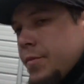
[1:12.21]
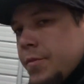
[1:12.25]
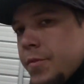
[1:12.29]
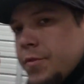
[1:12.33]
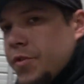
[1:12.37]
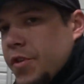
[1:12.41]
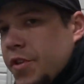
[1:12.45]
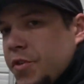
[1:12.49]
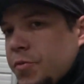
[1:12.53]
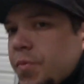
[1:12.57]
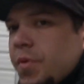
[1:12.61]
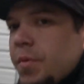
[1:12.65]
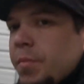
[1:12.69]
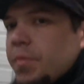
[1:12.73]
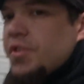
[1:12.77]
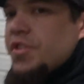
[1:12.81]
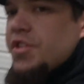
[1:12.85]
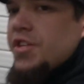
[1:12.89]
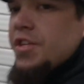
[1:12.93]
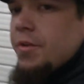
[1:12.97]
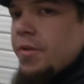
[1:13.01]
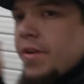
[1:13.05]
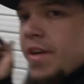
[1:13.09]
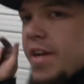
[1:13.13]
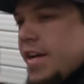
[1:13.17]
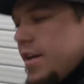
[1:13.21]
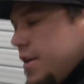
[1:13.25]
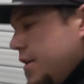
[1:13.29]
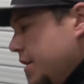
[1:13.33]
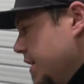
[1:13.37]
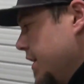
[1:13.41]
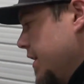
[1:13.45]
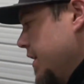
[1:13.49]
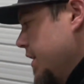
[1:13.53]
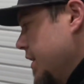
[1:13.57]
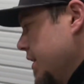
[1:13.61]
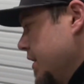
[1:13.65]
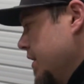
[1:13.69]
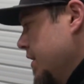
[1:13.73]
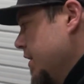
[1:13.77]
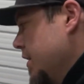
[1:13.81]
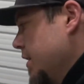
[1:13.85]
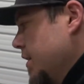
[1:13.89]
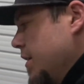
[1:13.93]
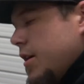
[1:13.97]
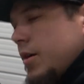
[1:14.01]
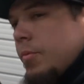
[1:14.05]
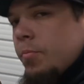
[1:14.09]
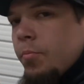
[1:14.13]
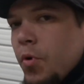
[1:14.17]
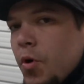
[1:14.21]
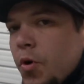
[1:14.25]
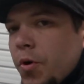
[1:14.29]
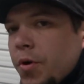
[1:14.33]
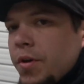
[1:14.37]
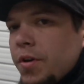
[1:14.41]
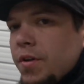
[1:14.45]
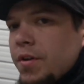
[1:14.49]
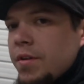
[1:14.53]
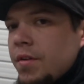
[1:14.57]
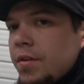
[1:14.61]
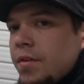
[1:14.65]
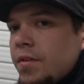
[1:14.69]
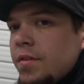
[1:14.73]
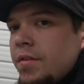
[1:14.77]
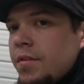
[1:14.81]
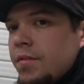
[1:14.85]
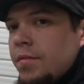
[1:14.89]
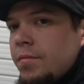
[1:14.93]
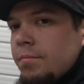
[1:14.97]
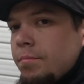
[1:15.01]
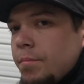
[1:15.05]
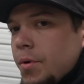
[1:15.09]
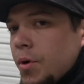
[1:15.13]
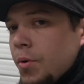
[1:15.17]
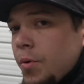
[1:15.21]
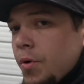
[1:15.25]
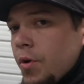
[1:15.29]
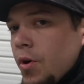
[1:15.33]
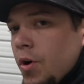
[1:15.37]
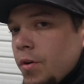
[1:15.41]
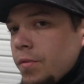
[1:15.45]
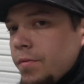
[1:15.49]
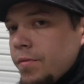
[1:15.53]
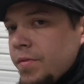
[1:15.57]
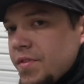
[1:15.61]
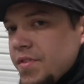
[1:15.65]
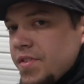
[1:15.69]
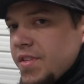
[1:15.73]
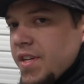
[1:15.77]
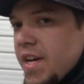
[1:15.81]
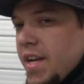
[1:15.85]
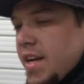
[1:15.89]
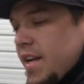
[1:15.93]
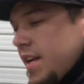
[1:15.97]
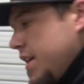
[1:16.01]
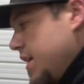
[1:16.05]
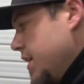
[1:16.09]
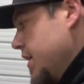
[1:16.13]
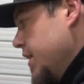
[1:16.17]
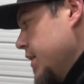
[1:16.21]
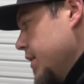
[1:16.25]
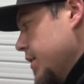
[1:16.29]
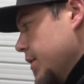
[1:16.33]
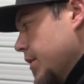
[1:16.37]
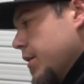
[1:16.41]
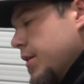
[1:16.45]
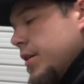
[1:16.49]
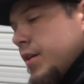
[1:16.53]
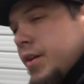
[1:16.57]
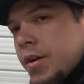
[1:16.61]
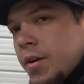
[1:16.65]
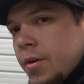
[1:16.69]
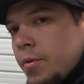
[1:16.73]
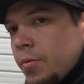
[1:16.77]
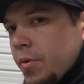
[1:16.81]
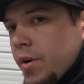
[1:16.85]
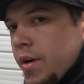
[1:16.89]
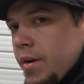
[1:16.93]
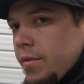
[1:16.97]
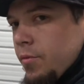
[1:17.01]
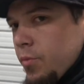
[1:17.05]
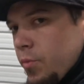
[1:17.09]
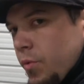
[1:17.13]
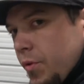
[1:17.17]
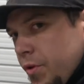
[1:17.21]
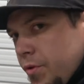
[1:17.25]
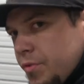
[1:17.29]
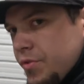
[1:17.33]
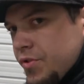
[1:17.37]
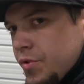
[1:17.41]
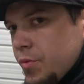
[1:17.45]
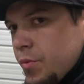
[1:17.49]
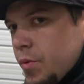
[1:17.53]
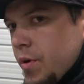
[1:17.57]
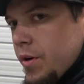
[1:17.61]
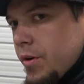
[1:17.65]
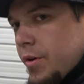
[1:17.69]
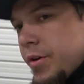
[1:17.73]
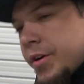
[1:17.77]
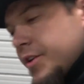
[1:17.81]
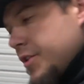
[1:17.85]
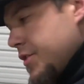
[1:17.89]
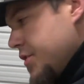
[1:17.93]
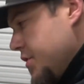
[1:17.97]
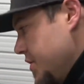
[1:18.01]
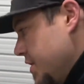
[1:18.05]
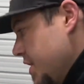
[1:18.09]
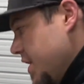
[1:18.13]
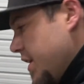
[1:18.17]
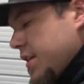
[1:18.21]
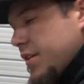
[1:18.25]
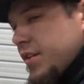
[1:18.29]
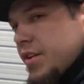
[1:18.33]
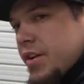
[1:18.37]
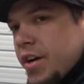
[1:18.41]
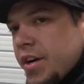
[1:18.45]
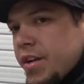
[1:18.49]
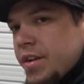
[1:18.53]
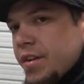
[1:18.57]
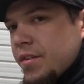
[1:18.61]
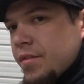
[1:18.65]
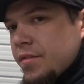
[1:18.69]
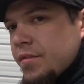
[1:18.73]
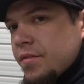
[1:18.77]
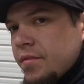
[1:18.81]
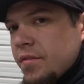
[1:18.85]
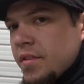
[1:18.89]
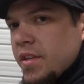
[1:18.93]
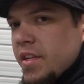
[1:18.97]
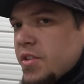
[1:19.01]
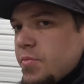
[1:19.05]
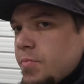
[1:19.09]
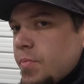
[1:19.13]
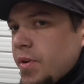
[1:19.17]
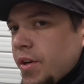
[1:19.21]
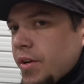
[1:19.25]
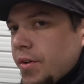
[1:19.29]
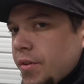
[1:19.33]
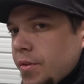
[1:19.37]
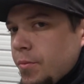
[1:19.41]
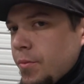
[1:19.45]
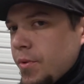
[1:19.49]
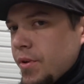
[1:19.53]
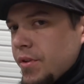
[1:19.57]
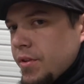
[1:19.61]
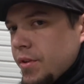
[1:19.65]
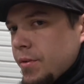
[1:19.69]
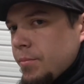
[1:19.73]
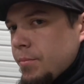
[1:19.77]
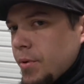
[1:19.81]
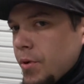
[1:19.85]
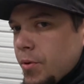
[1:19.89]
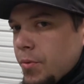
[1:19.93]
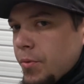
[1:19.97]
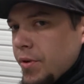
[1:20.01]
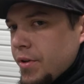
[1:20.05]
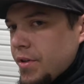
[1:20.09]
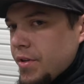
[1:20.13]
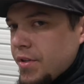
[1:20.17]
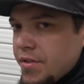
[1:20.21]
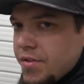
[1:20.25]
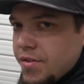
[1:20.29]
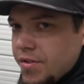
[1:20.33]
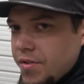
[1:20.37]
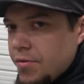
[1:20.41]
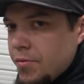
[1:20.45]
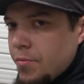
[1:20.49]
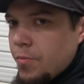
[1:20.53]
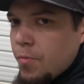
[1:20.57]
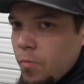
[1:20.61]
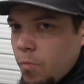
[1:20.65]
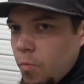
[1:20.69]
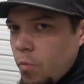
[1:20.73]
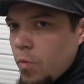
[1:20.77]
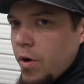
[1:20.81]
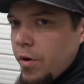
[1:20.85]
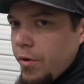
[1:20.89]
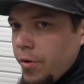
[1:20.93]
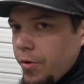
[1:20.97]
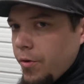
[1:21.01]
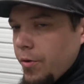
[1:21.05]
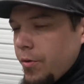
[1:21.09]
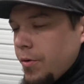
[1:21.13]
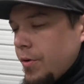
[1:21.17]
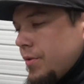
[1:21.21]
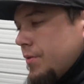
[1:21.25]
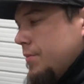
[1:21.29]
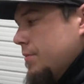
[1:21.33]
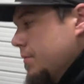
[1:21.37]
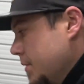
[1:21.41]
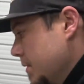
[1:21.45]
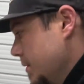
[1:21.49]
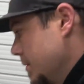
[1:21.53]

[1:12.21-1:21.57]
So that's pretty much it on how you get a broken bolt off inside a head or whatever. We're using welder. You just take a nut and that's bigger than what the bolt is and weld it on.